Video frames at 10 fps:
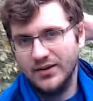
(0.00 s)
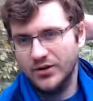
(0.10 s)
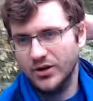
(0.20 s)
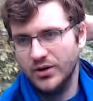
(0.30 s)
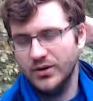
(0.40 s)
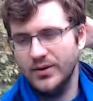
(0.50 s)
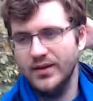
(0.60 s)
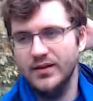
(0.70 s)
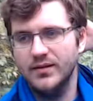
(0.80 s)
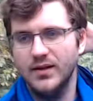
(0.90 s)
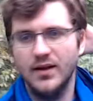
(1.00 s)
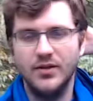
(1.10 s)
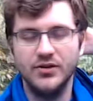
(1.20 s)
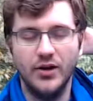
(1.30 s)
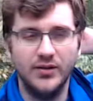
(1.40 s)
Guru and then
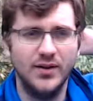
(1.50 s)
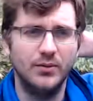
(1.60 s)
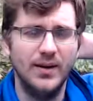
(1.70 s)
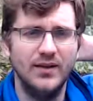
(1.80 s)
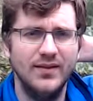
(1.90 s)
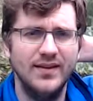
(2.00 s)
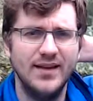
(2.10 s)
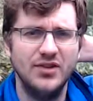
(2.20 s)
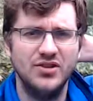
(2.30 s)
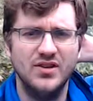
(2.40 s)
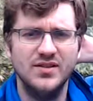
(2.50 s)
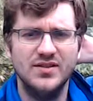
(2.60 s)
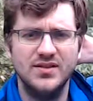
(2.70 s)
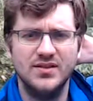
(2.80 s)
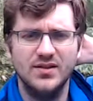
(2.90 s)
there's also the re:Invent
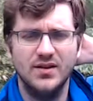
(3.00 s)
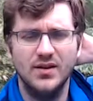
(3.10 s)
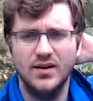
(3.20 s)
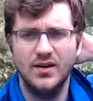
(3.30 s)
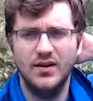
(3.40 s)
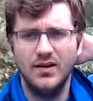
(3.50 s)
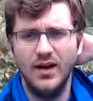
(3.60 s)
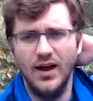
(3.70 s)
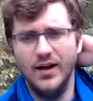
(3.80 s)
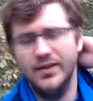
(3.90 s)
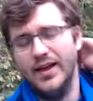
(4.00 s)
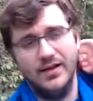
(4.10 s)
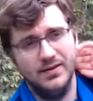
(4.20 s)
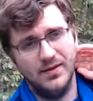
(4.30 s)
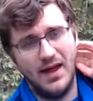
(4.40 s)
sessions uh, that
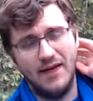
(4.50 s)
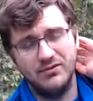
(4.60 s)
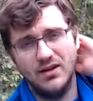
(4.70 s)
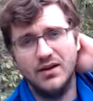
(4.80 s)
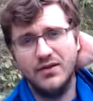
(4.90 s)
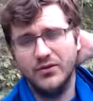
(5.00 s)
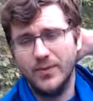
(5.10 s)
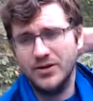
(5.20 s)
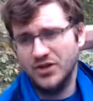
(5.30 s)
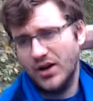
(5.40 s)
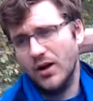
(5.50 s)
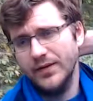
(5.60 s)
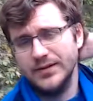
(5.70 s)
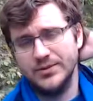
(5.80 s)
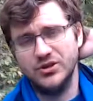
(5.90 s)
have a lot of information on all
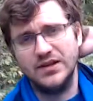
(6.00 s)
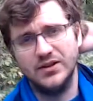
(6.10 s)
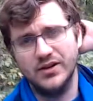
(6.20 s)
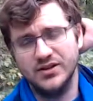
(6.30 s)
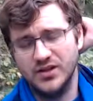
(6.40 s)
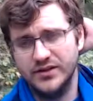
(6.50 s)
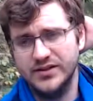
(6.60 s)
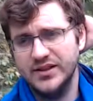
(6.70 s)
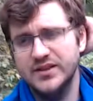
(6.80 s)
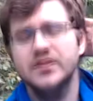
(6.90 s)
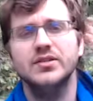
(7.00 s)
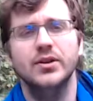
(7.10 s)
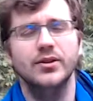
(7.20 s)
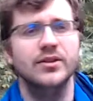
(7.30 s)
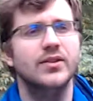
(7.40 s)
these machine learning services. So
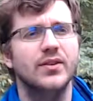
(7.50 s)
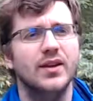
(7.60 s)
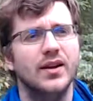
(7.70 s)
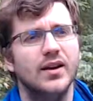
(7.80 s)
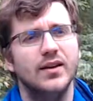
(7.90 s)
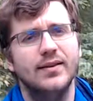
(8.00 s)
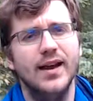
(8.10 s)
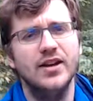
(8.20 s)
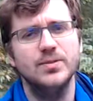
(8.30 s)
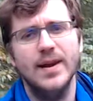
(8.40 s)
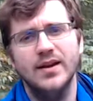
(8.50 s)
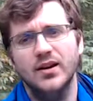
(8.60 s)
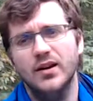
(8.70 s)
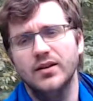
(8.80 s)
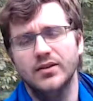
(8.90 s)
there's
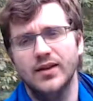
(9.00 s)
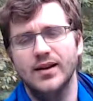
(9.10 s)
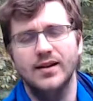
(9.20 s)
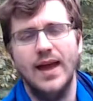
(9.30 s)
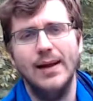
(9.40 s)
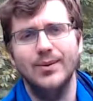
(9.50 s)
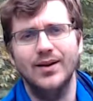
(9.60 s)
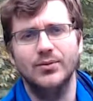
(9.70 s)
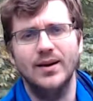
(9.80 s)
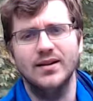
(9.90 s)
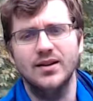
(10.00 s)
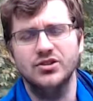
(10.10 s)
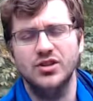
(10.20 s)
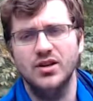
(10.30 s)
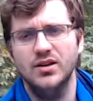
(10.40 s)
SageMaker, there's like AWS
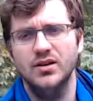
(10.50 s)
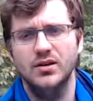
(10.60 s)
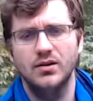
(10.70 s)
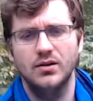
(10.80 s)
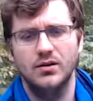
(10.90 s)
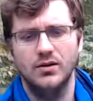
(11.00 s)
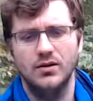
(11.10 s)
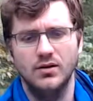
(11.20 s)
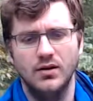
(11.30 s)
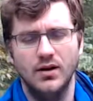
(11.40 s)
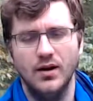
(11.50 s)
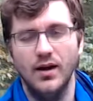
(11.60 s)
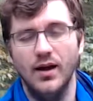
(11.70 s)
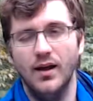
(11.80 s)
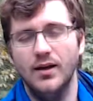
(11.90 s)
Rekognition,
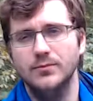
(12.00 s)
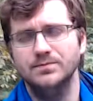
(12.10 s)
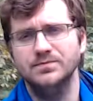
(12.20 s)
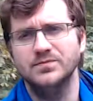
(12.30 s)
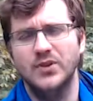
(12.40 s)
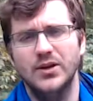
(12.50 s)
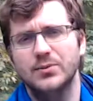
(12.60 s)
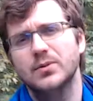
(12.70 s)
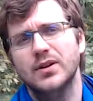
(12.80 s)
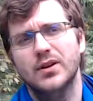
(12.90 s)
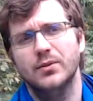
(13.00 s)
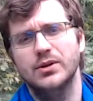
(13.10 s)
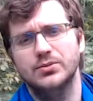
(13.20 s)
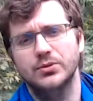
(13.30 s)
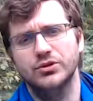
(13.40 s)
um, like
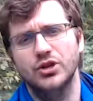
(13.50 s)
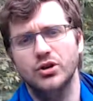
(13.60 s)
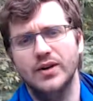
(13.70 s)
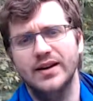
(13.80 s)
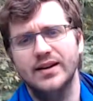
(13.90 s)
which will show like